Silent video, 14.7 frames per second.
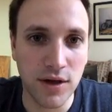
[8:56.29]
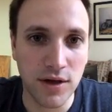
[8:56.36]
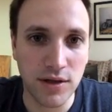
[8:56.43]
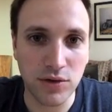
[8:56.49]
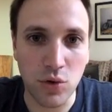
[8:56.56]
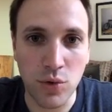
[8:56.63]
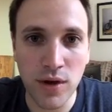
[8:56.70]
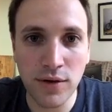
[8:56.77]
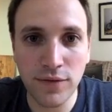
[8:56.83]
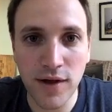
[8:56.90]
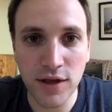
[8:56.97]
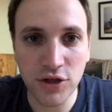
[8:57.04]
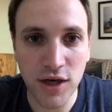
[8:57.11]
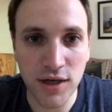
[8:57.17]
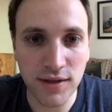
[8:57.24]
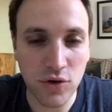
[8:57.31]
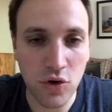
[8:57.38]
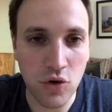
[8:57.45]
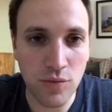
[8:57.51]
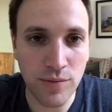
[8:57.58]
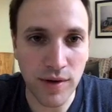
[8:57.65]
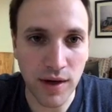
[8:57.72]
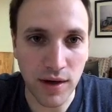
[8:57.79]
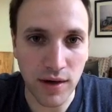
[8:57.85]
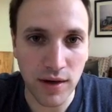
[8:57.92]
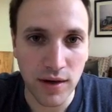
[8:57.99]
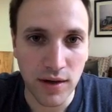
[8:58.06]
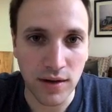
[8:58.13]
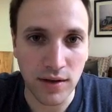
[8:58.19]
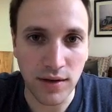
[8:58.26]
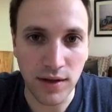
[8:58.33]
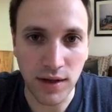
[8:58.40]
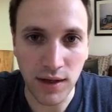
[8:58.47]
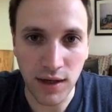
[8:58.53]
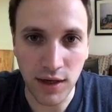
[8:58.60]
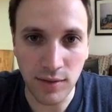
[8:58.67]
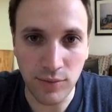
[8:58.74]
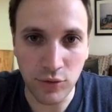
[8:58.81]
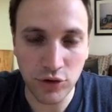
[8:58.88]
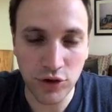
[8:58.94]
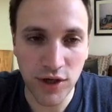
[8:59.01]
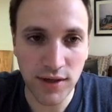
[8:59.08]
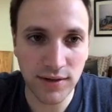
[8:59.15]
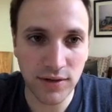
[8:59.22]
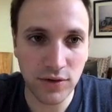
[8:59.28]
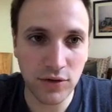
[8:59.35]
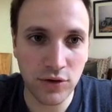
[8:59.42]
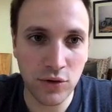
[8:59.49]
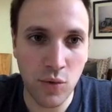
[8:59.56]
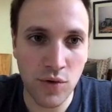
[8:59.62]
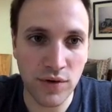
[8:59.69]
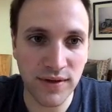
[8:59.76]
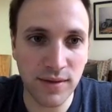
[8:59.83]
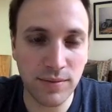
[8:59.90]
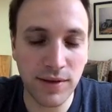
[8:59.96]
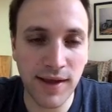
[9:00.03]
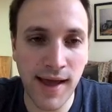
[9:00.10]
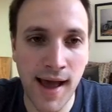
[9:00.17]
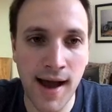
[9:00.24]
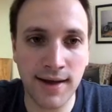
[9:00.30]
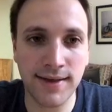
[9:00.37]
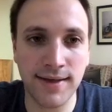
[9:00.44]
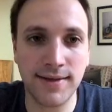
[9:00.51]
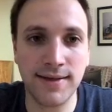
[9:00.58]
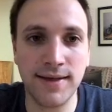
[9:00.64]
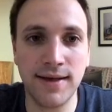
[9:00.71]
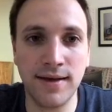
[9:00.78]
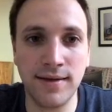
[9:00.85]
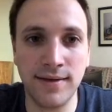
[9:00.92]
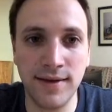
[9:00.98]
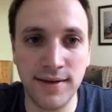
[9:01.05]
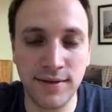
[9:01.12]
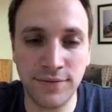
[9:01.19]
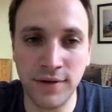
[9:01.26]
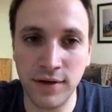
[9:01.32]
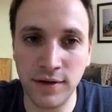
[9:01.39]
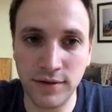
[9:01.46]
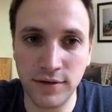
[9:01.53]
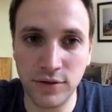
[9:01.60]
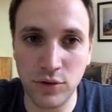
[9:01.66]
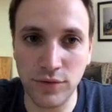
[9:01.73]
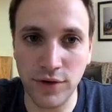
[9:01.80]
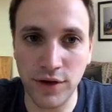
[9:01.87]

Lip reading: So if I'll just open the input JSON, we're simply accessing this field over